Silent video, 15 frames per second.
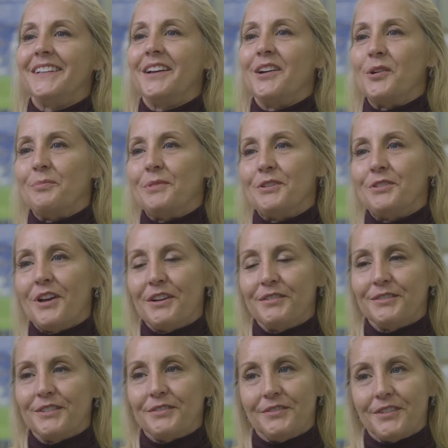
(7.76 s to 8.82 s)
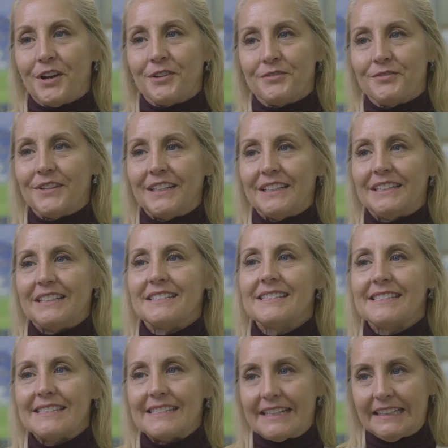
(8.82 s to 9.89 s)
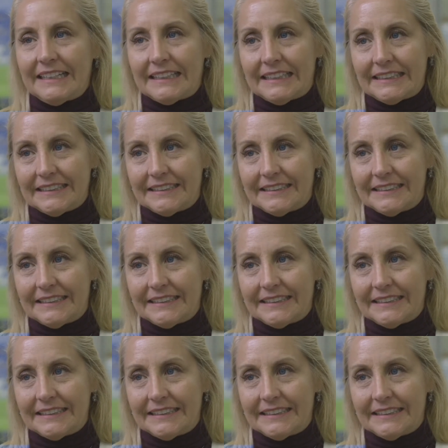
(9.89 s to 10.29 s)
Hope you don't aren't feeling as sick